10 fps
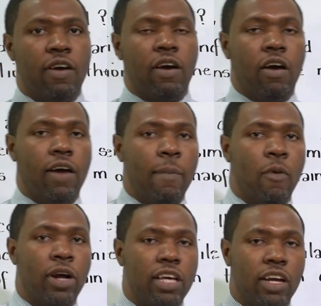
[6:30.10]
All right,
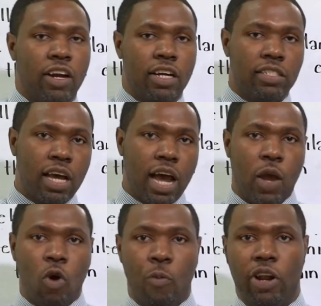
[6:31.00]
boys and girls, I
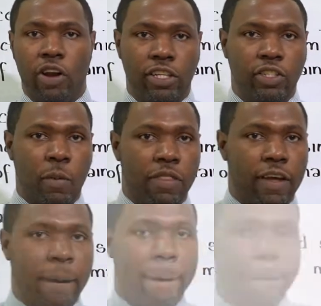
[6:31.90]
hope you learned something.